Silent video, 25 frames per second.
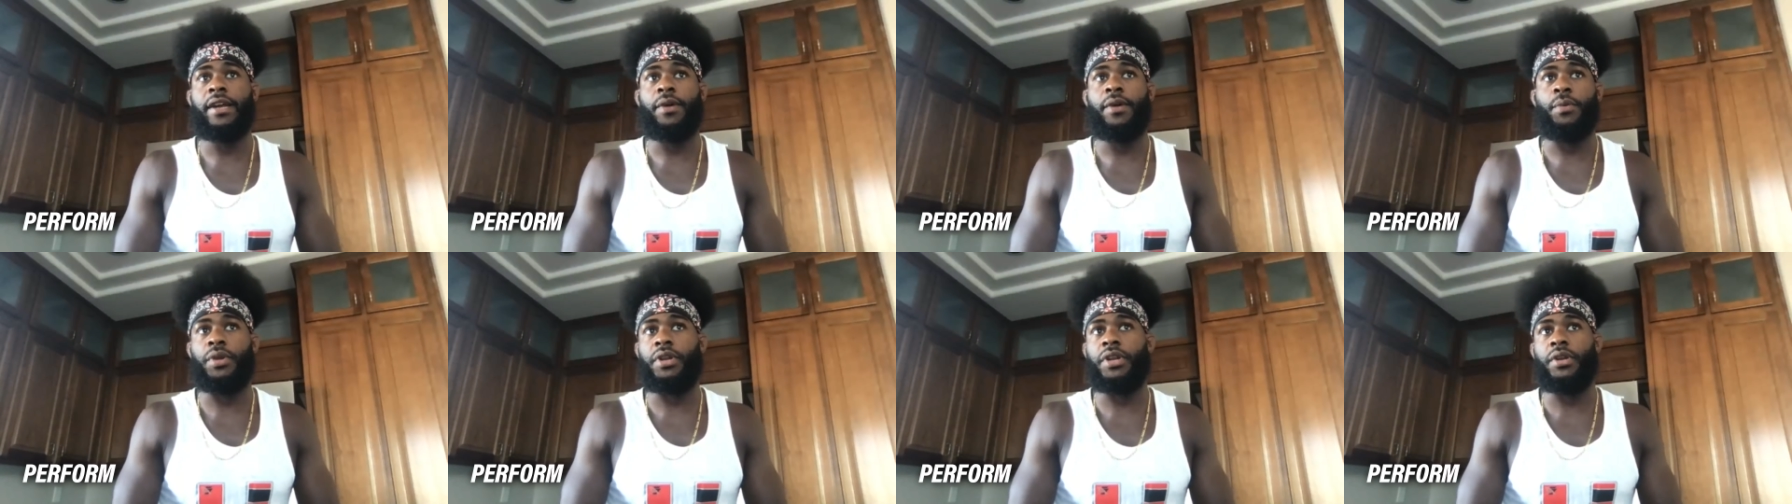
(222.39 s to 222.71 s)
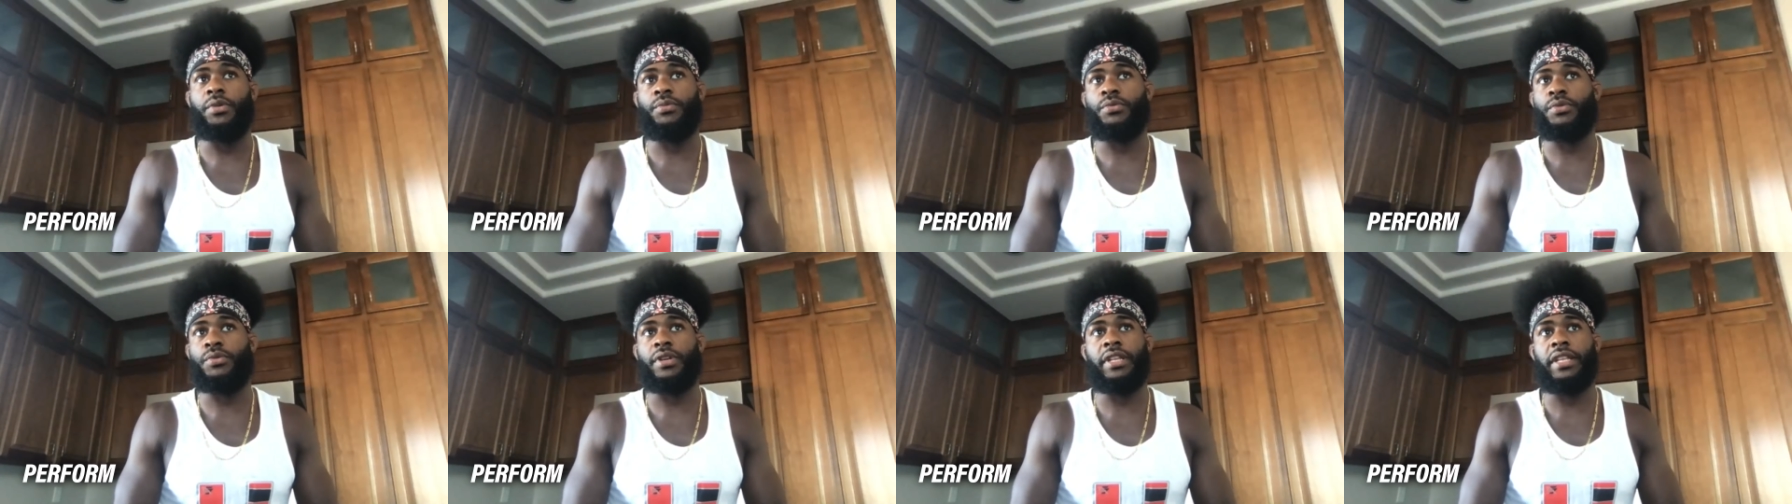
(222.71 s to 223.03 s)
We
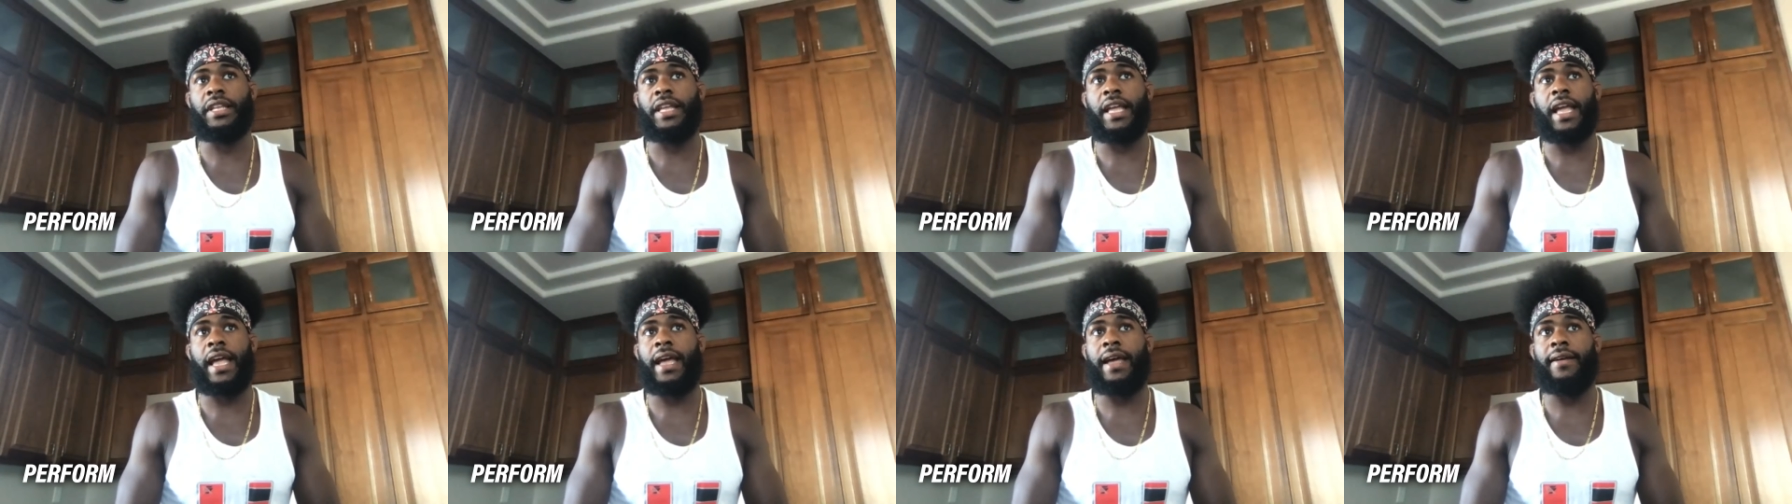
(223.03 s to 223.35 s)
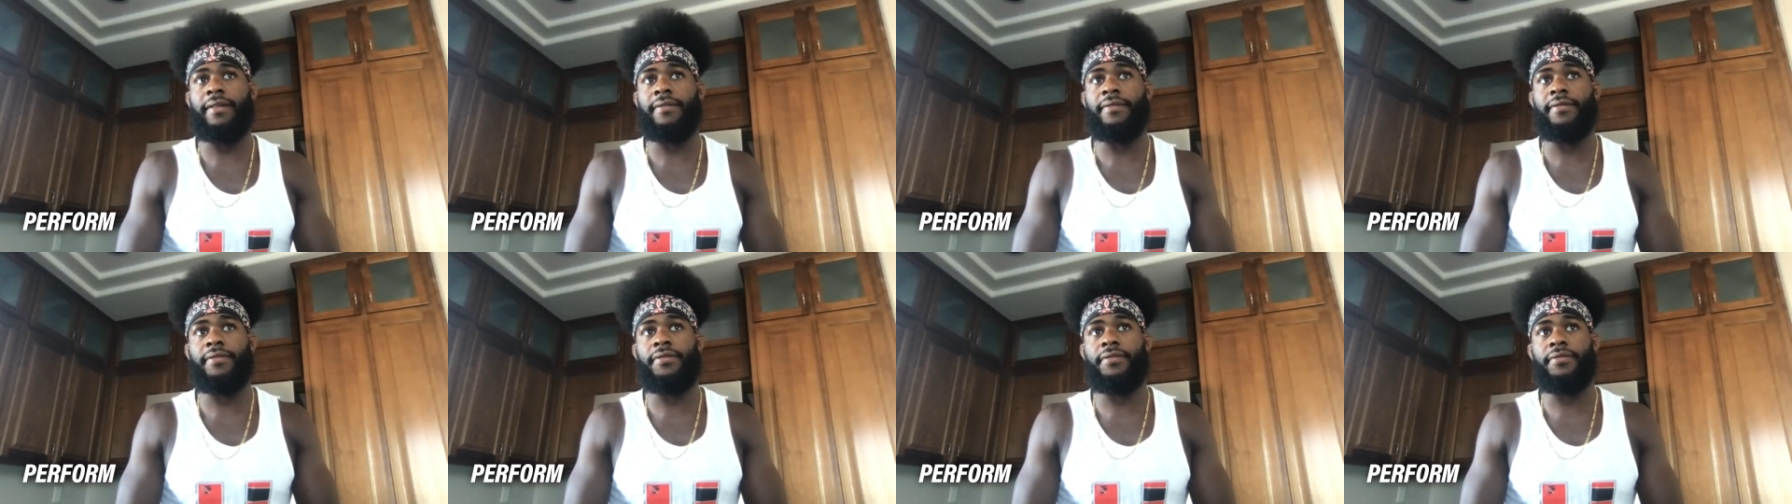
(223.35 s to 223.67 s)
didn't really
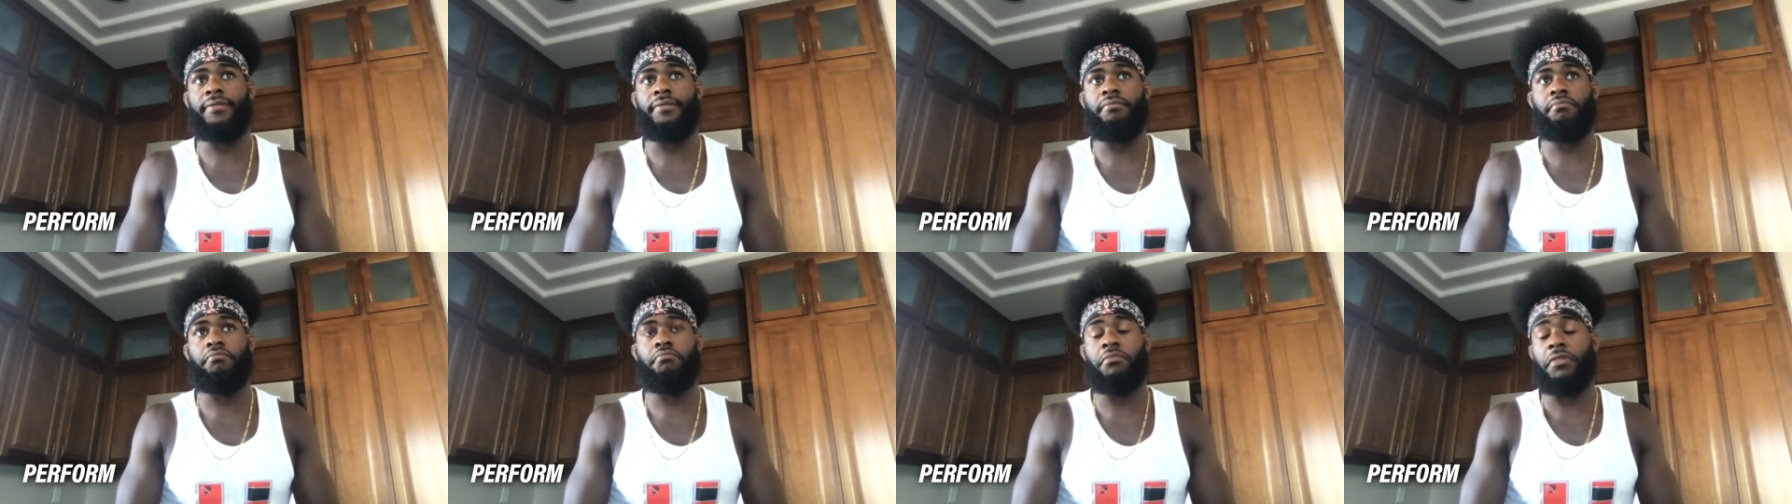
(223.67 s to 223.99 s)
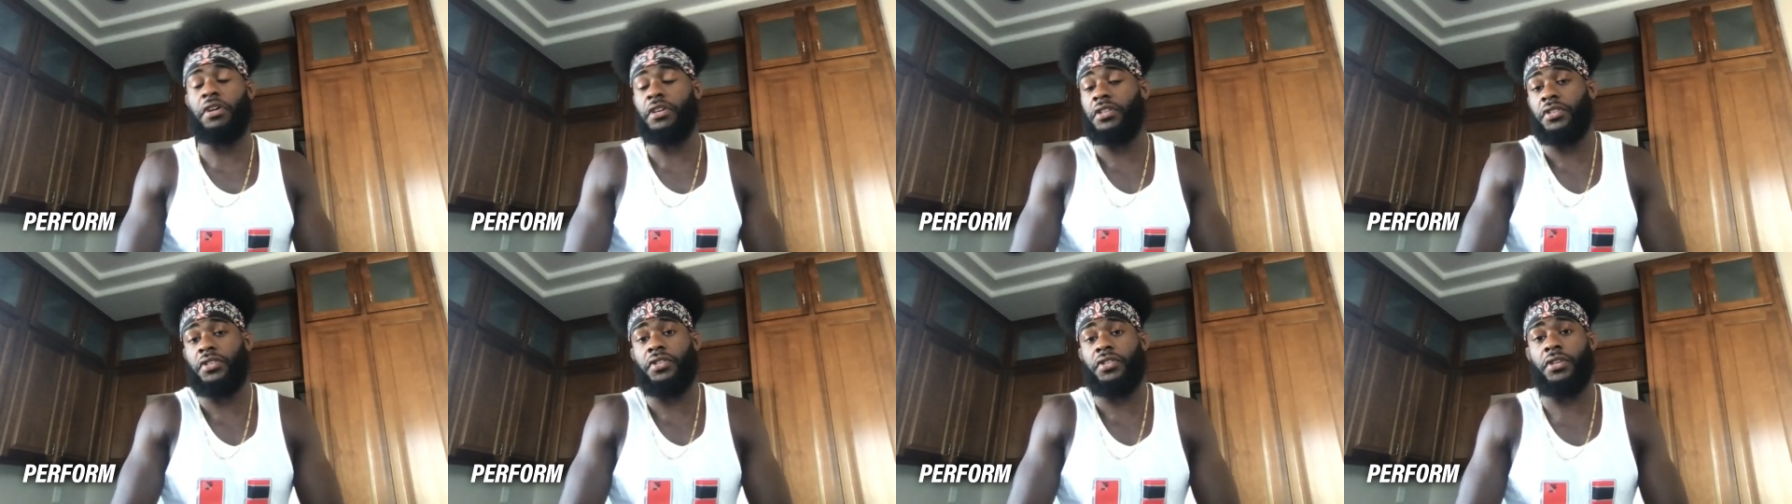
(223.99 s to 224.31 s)
have
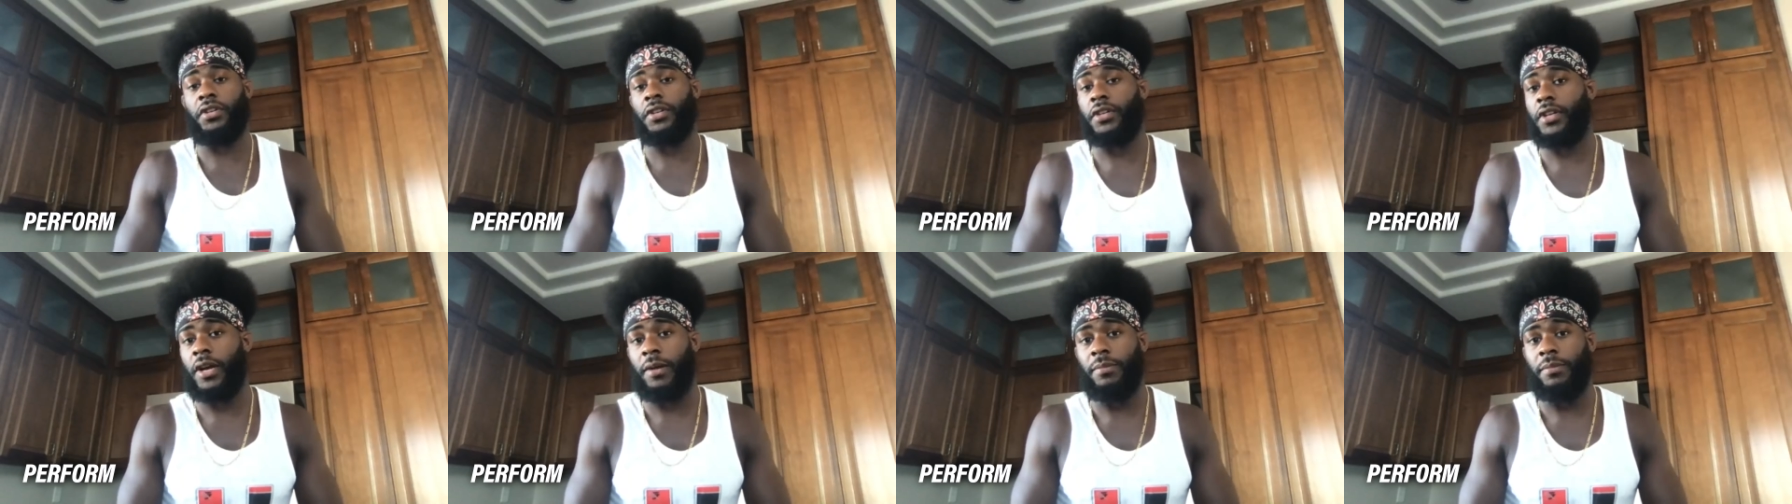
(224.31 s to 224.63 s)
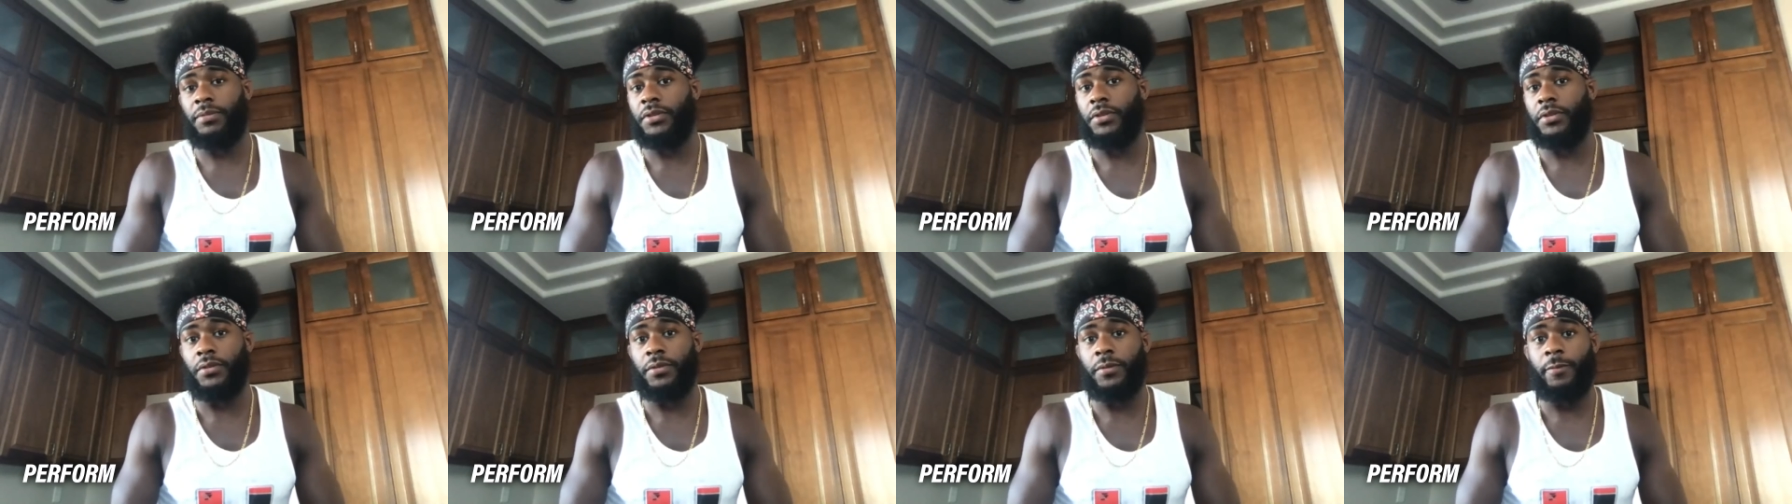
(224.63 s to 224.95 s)
much to look up
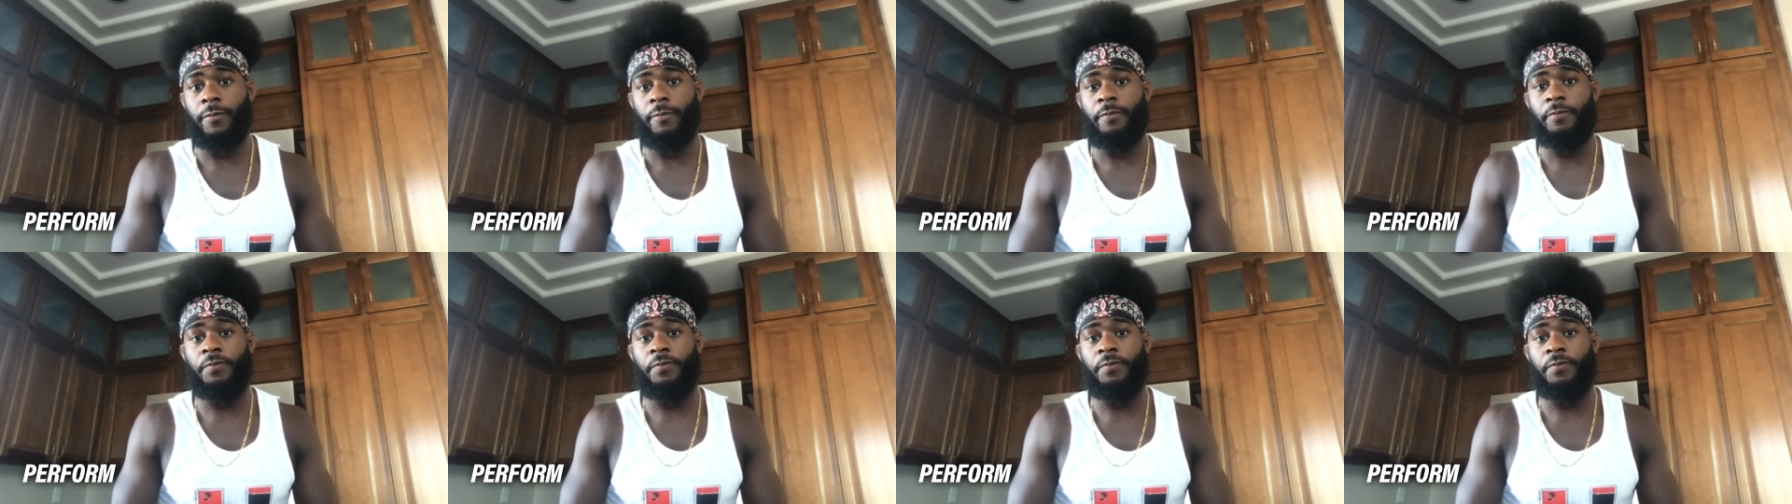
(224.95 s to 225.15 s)
to,